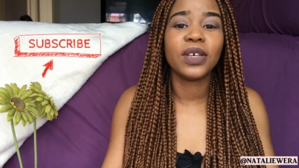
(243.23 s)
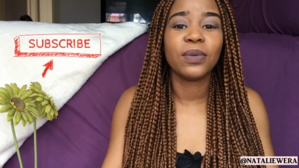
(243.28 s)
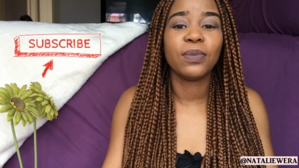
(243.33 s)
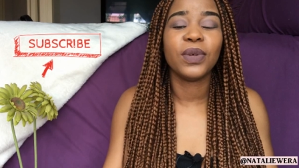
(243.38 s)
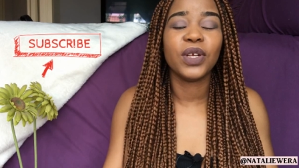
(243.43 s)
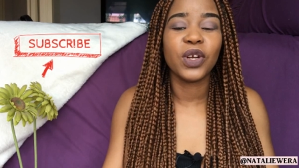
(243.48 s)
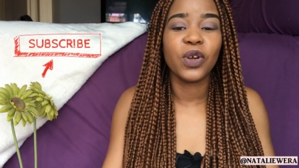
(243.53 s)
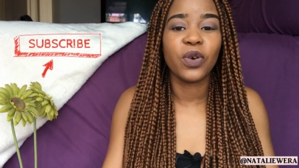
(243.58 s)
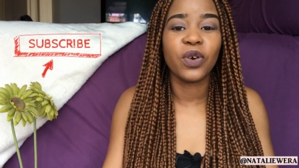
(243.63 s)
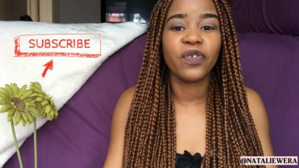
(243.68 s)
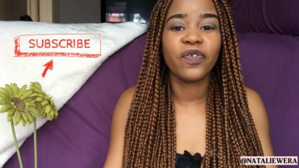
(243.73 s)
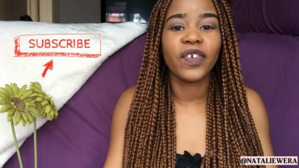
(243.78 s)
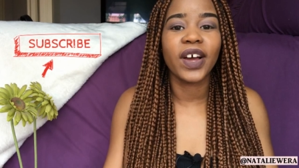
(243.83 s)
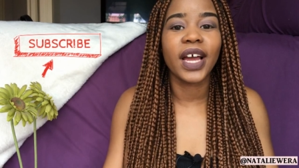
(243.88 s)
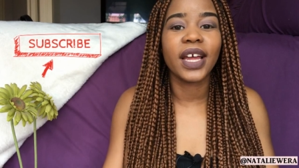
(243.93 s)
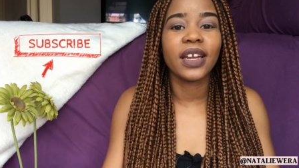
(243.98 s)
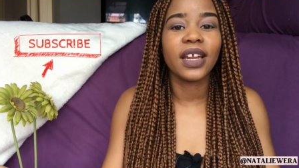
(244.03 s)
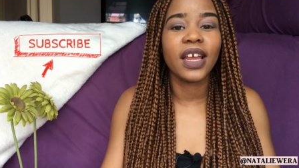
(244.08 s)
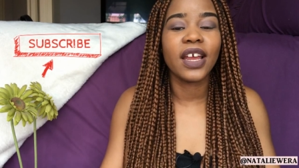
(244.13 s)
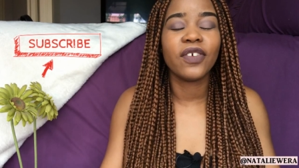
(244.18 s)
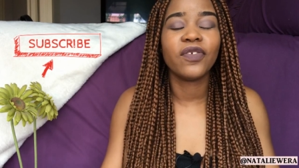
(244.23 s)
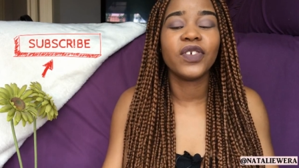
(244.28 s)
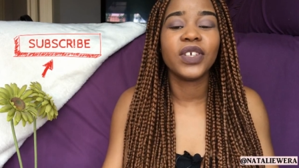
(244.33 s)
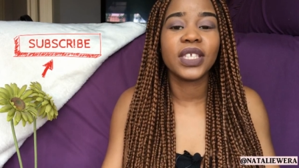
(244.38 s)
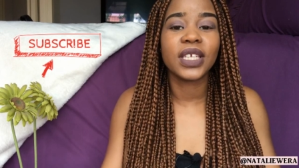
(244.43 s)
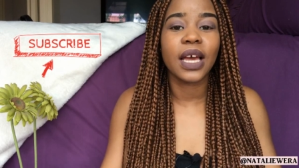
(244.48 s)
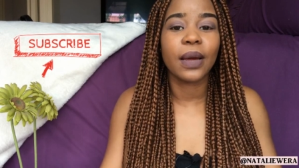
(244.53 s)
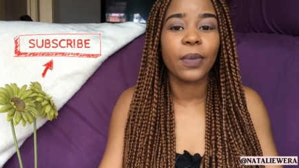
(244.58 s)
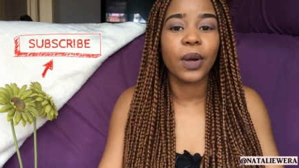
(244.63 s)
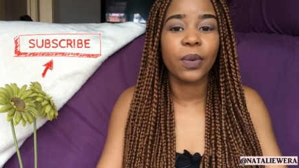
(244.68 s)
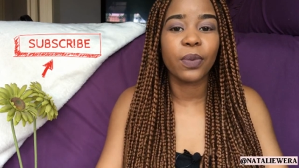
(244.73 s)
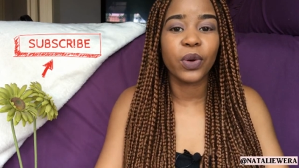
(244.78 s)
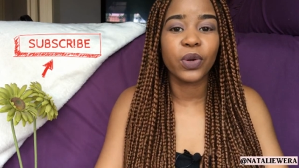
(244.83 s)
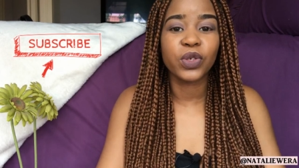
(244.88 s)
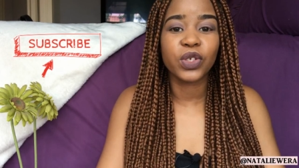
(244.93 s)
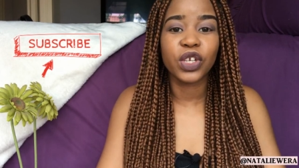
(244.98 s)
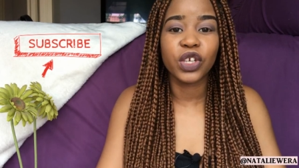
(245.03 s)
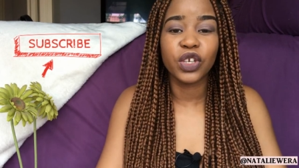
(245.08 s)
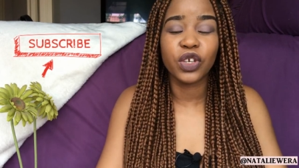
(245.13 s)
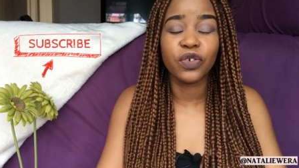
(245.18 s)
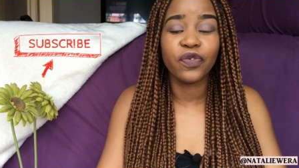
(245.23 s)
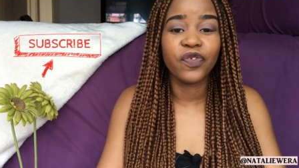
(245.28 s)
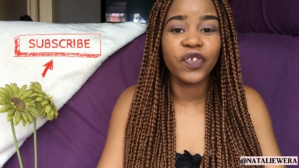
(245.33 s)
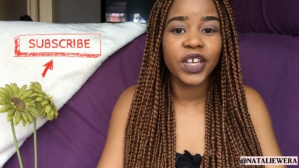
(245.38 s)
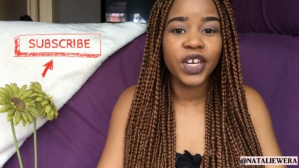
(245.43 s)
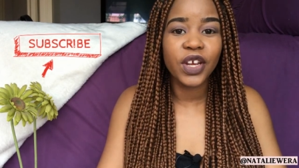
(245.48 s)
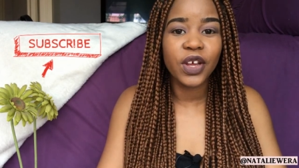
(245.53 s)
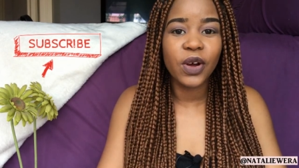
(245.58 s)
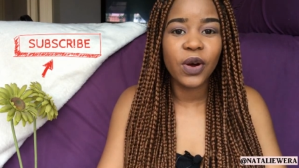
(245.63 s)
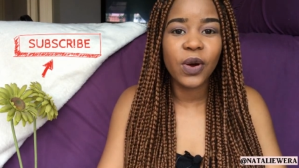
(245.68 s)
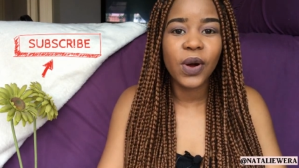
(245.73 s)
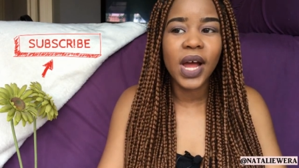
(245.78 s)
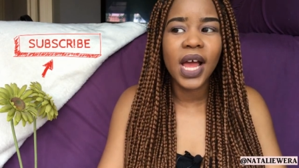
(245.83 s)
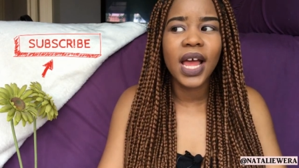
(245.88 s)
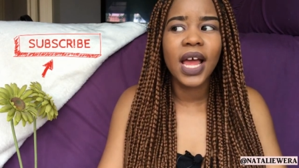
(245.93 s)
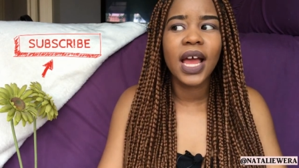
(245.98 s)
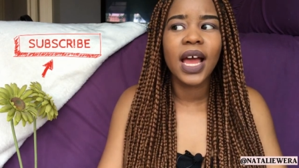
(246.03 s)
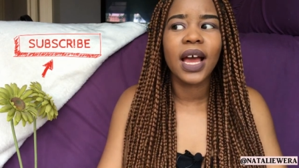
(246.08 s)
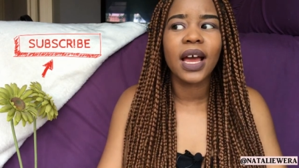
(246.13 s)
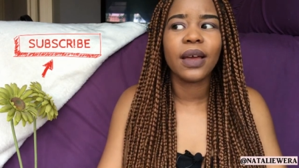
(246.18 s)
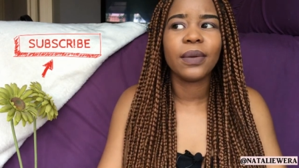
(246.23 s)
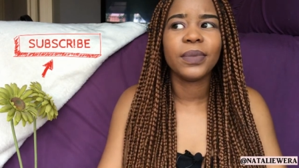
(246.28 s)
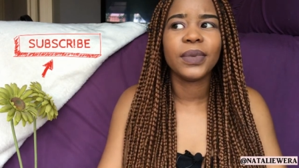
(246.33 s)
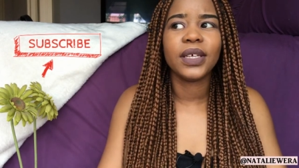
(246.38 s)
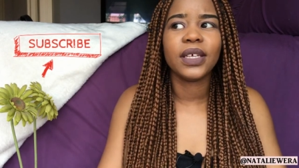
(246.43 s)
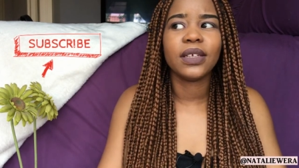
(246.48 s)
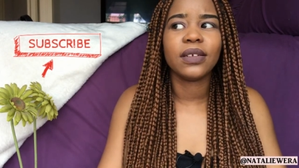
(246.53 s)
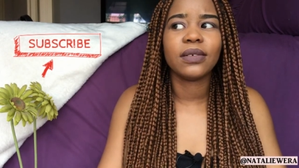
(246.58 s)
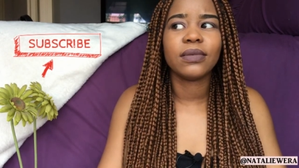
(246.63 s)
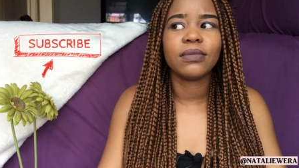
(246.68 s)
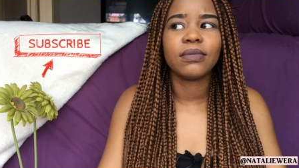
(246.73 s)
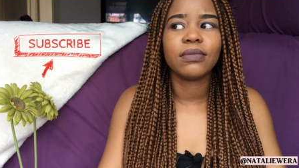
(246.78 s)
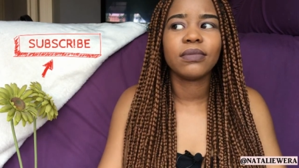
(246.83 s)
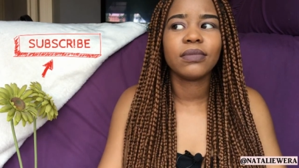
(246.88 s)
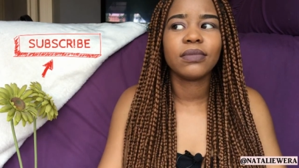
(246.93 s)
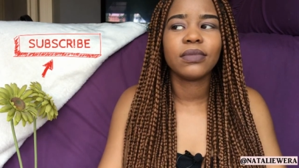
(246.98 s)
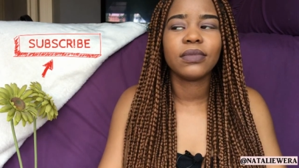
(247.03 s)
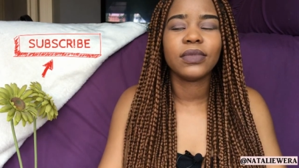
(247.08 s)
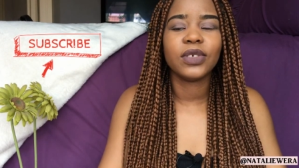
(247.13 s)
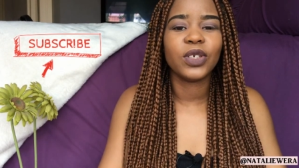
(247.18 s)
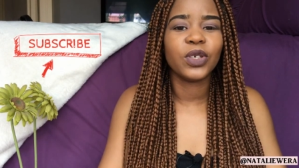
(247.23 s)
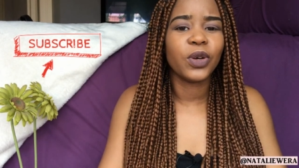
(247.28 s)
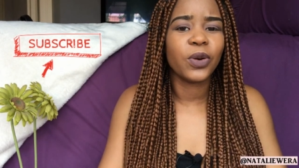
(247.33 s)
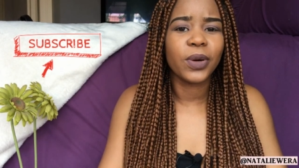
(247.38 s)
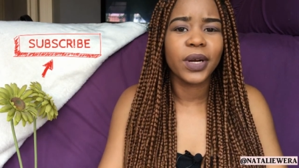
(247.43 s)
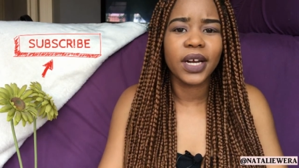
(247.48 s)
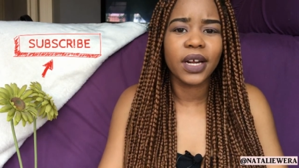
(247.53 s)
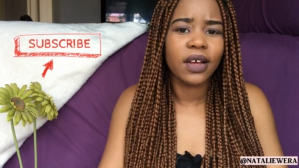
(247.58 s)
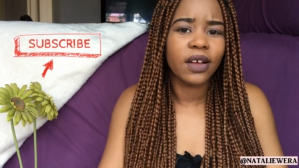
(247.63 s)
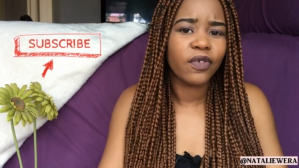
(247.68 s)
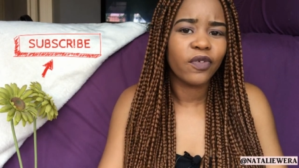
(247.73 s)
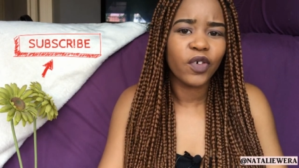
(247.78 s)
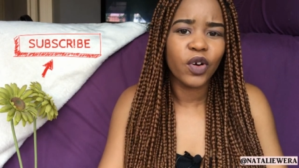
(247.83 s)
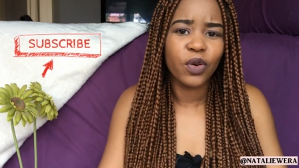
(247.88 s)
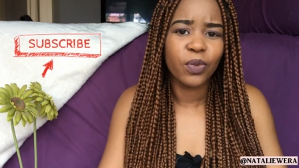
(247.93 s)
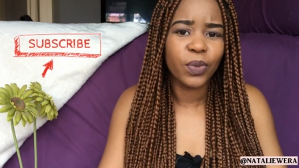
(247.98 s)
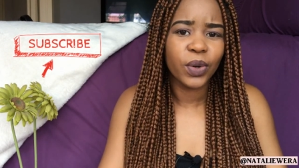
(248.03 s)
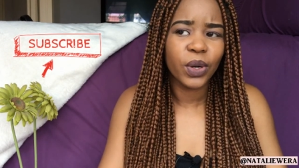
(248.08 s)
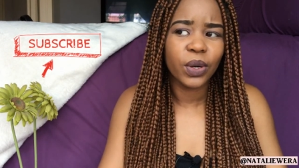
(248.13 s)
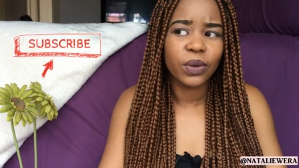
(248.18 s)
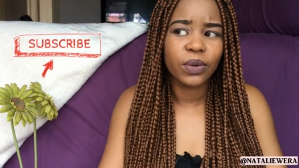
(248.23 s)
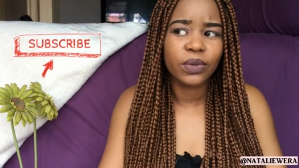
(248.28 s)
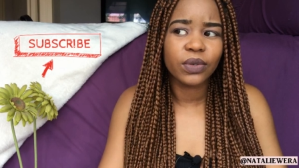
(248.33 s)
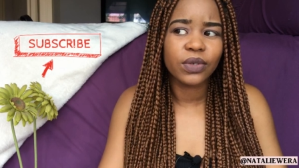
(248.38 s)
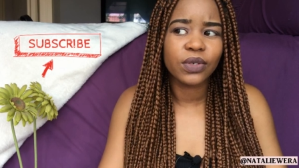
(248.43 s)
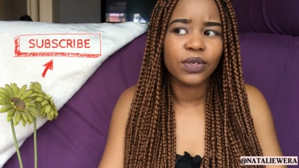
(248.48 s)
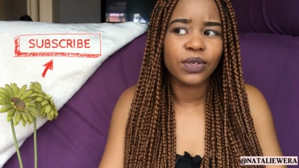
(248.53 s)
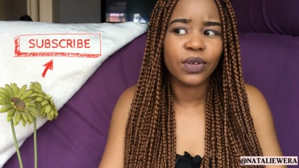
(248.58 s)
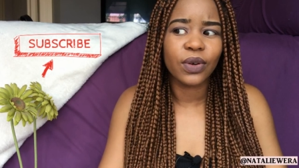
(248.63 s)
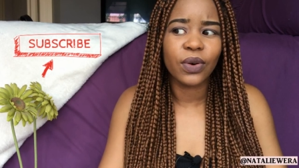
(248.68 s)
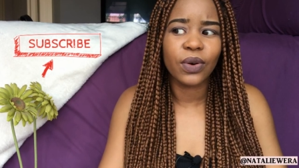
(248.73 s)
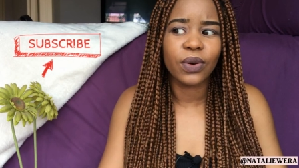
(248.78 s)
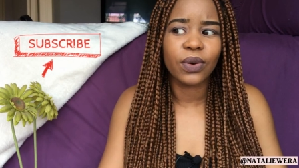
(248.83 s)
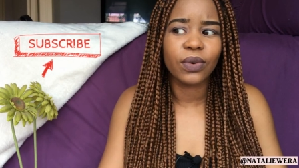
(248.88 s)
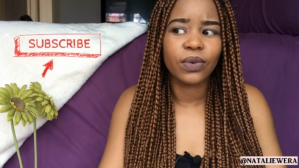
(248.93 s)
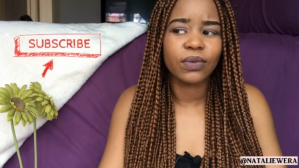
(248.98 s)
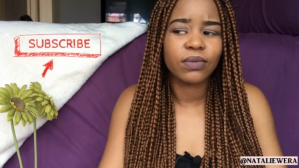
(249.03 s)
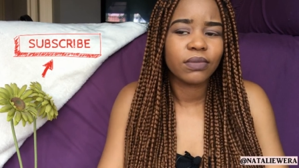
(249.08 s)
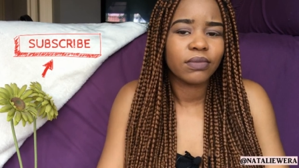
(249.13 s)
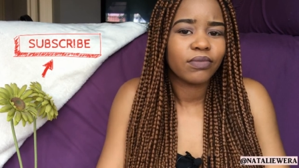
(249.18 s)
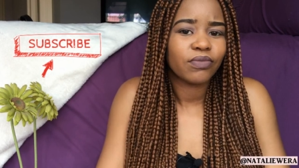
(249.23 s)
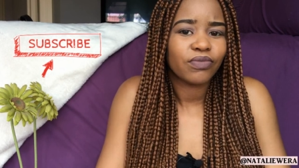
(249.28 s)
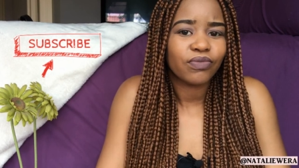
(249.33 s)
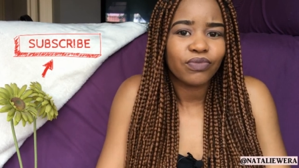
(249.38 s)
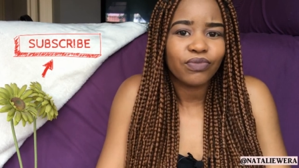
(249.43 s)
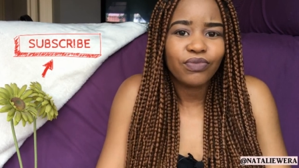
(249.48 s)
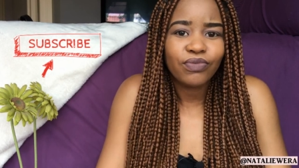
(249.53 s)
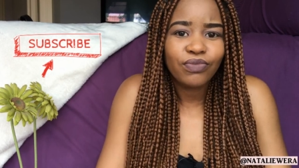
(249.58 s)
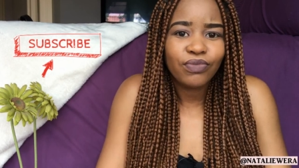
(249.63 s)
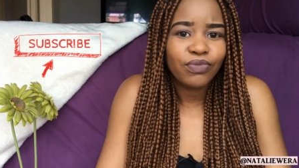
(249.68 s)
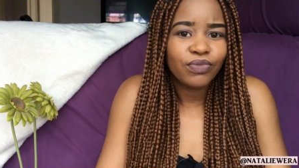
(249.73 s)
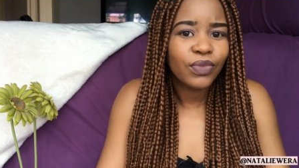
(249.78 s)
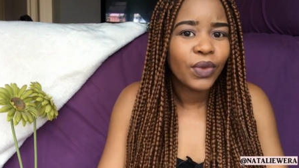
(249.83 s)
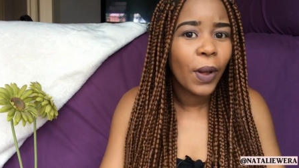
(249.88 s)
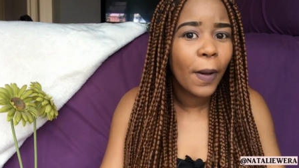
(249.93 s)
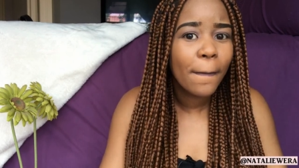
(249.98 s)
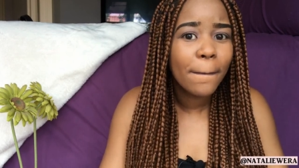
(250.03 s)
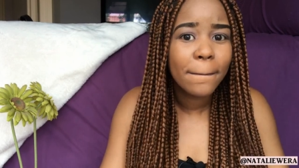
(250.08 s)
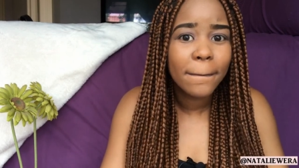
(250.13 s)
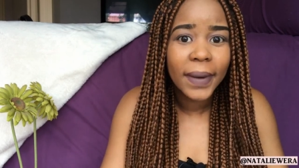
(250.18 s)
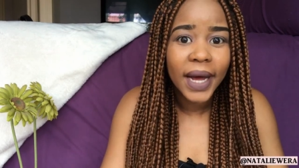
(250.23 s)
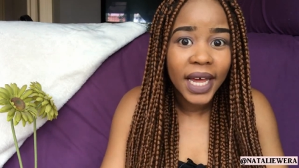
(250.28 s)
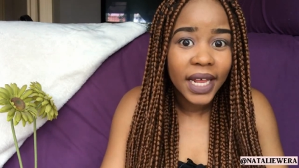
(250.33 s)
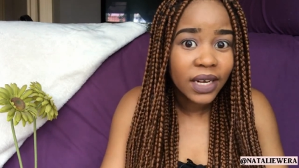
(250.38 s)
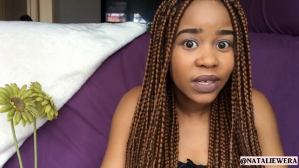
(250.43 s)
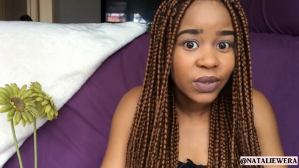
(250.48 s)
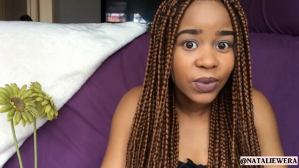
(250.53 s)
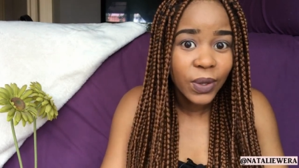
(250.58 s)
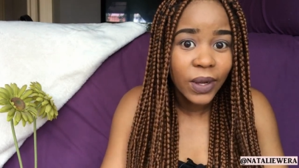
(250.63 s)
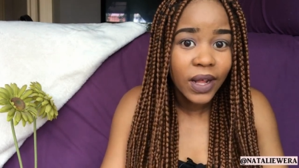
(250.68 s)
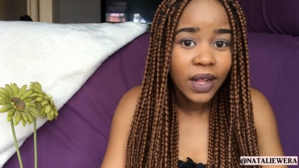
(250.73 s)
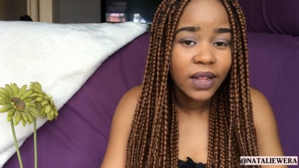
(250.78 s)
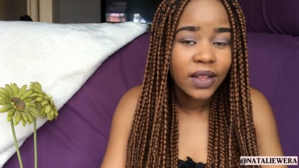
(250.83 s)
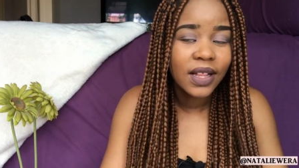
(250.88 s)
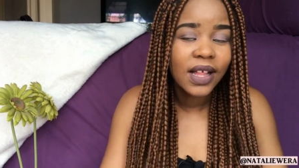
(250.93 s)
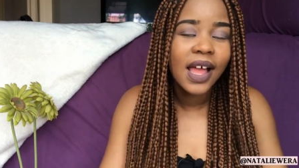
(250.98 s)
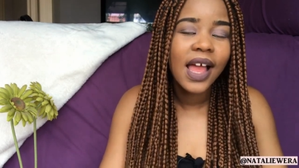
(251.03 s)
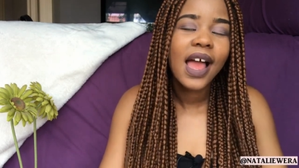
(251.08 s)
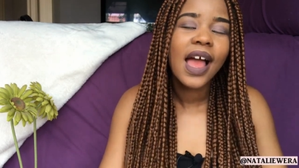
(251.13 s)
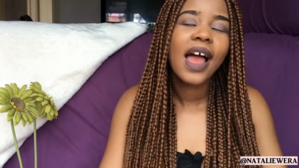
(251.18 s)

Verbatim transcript: can be notified every time I post a new video. i I mean, you don't want to have FOMO, so might as well.